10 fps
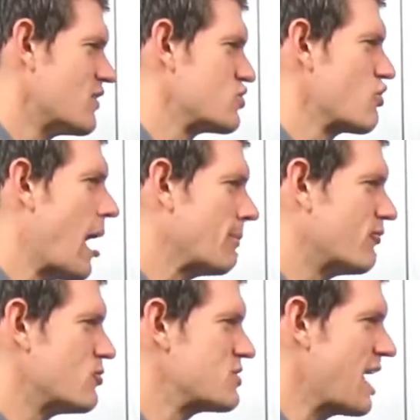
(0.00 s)
the strap
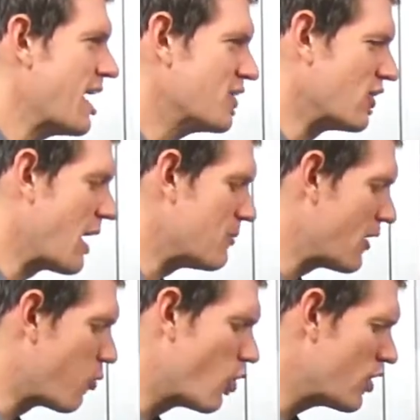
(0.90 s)
of whose sandal I am
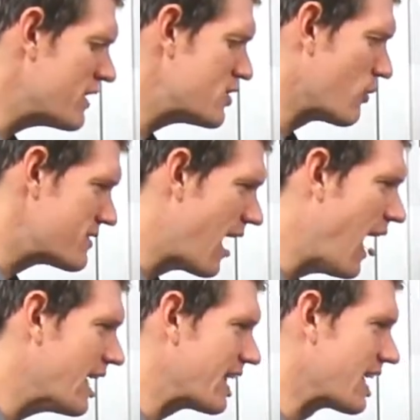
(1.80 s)
not worthy to
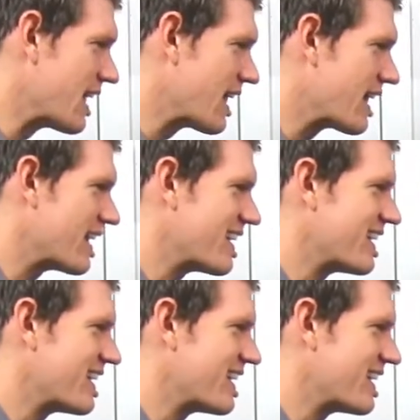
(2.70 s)
untie.